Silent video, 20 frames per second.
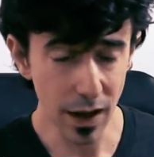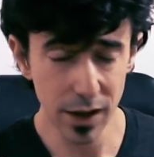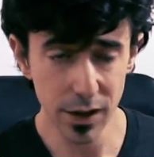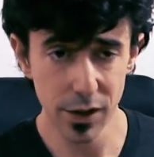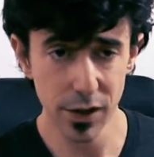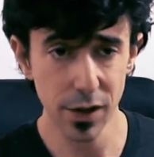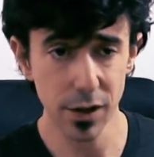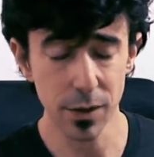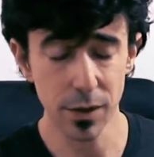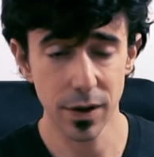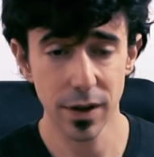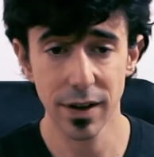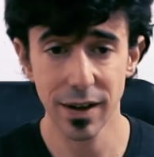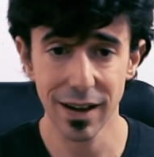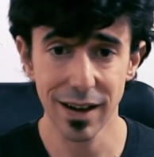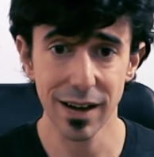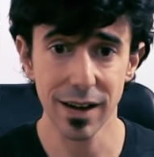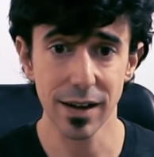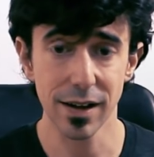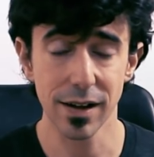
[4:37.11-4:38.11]
I don't know,
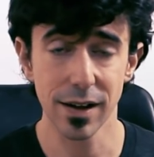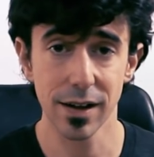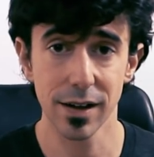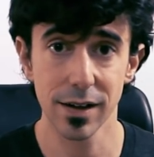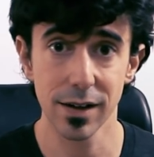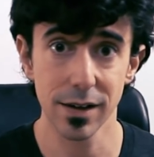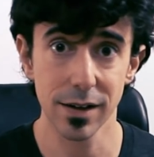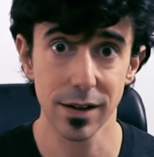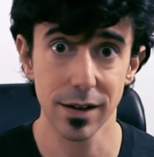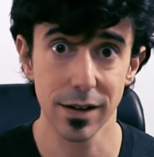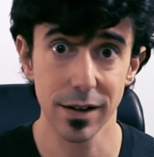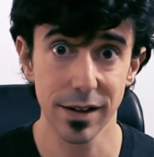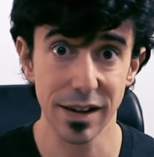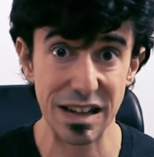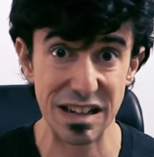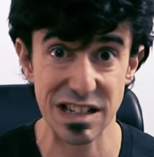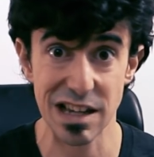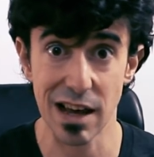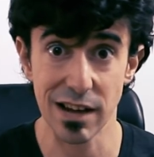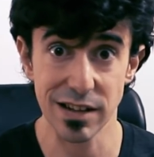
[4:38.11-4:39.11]
in
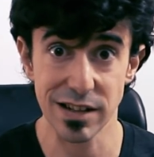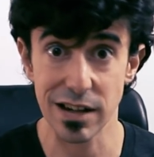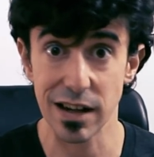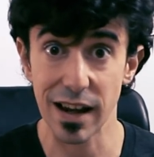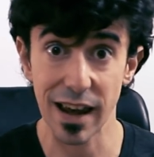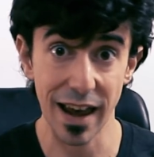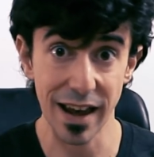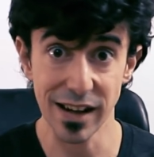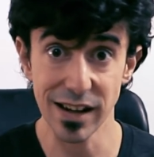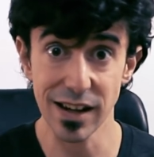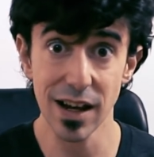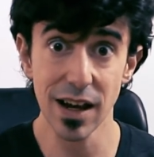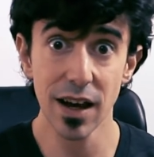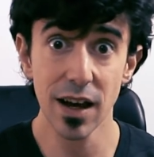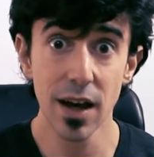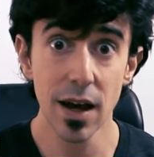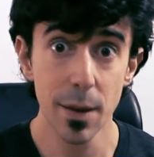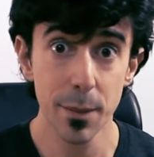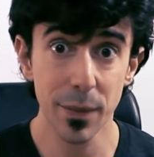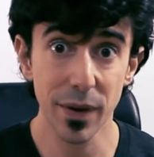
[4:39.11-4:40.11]
a tent in Kenya
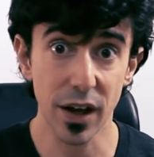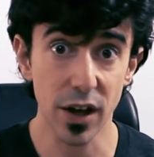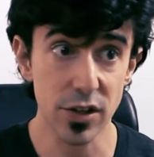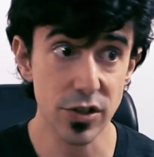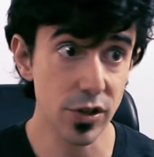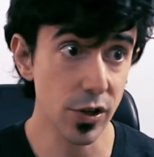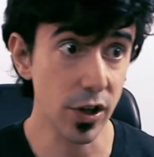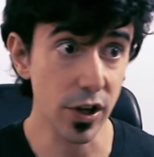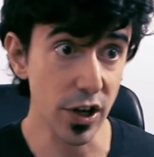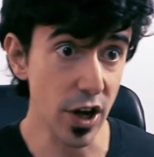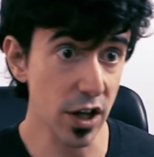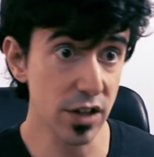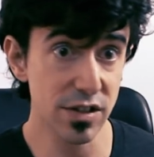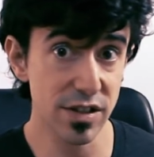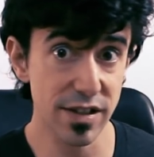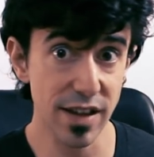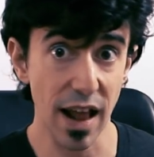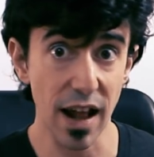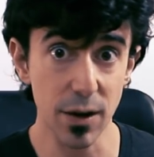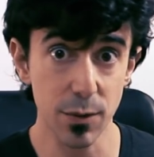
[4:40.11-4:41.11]
because you cannot
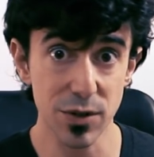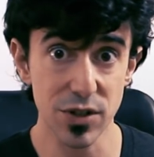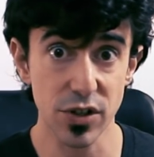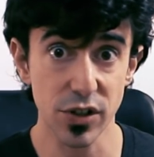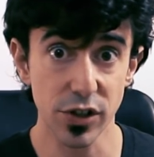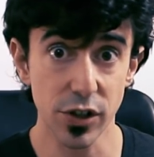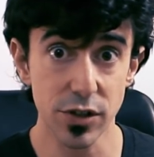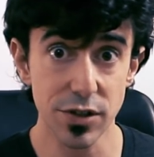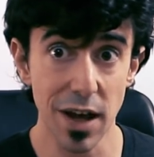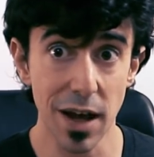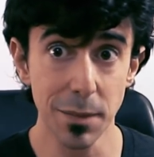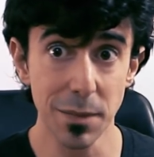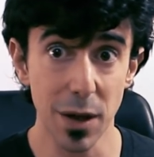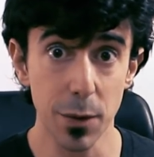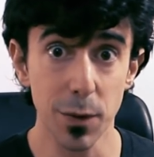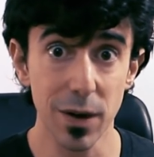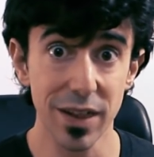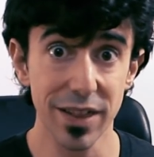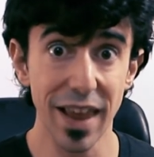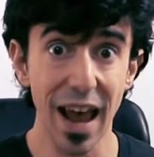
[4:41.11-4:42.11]
stand what's on your
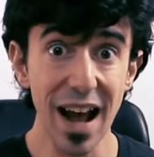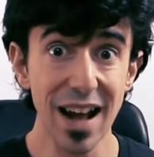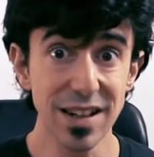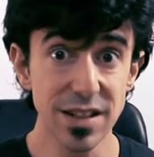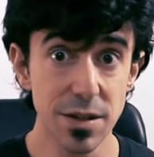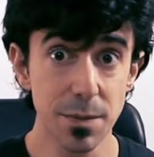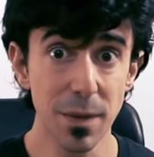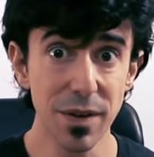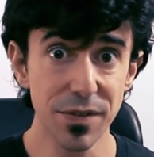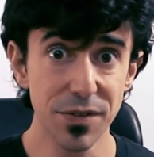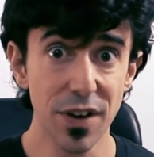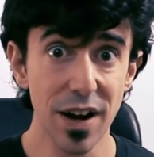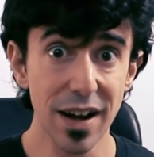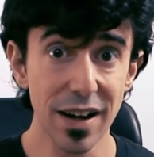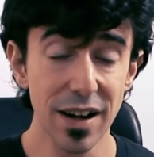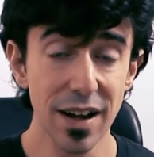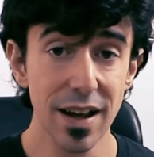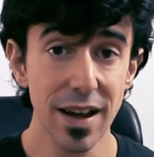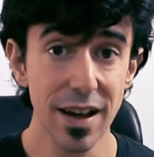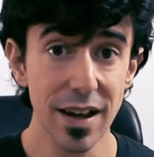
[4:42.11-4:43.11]
timeline. Well, that's, my
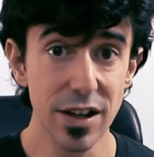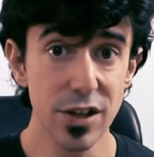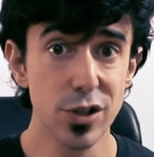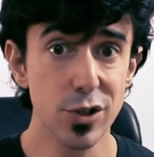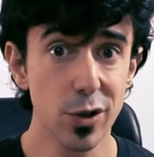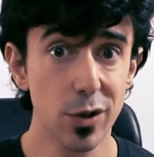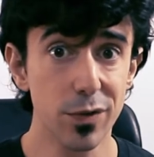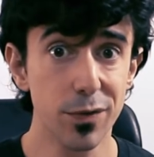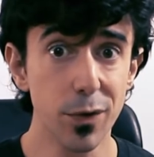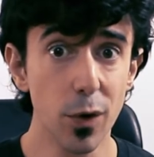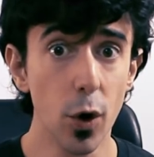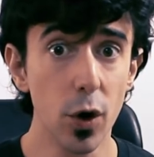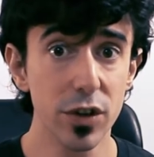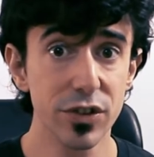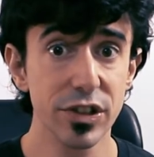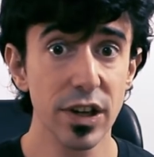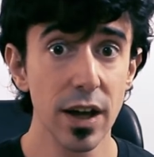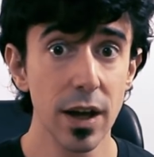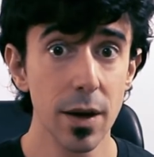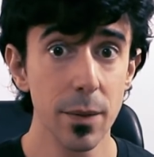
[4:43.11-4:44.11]
friend, is your
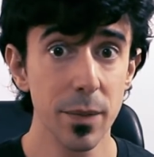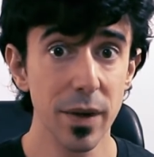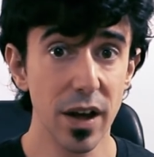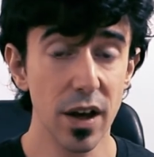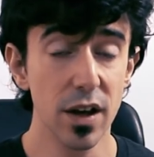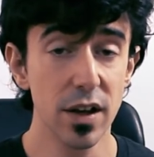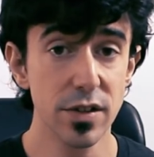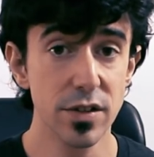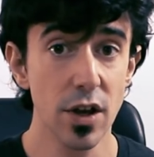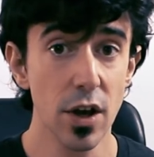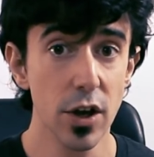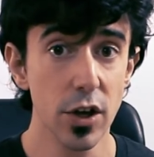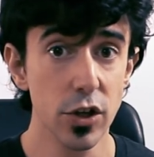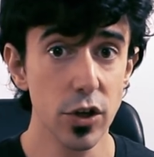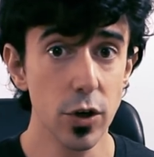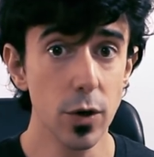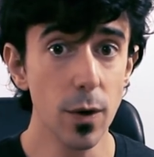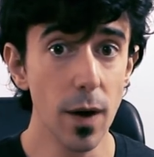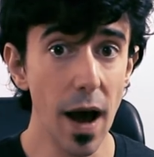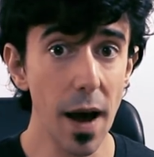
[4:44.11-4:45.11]
fault, because
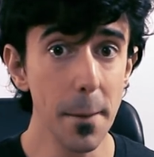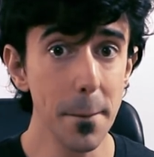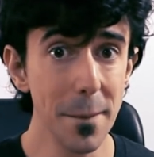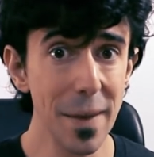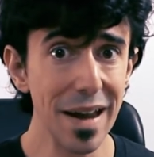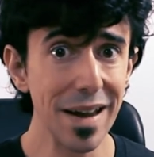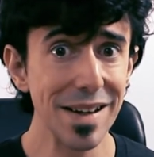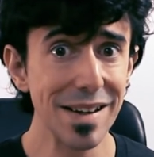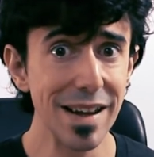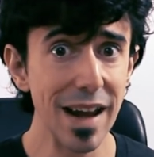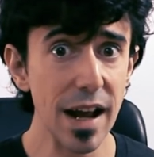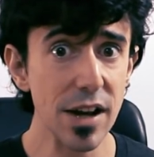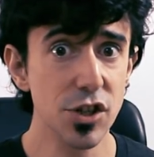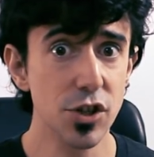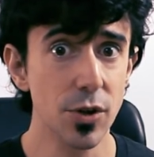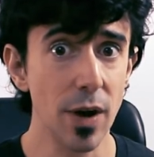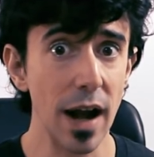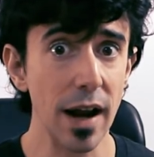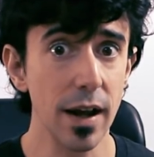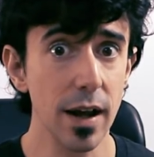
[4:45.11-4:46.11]
you have made the
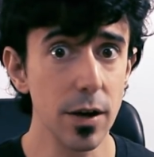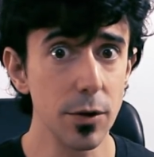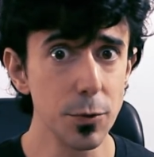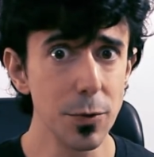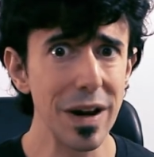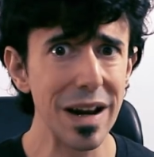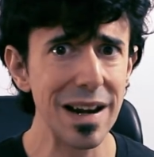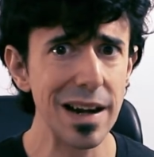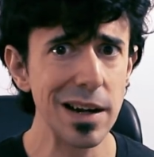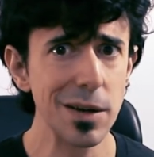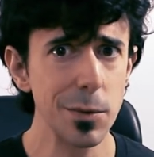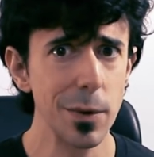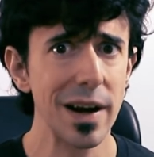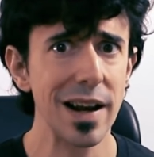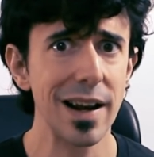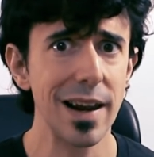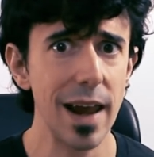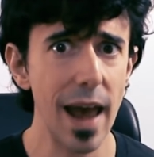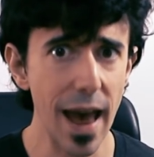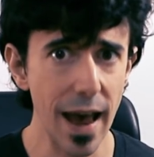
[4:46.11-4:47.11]
Edgerank really,
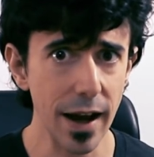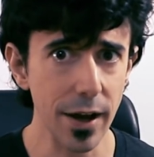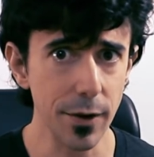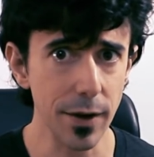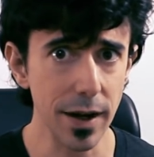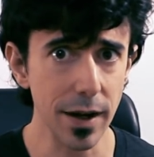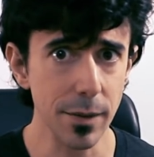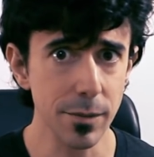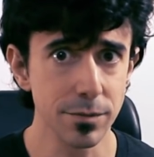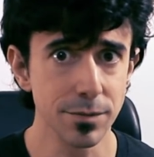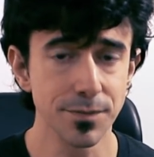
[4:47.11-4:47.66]
really angry.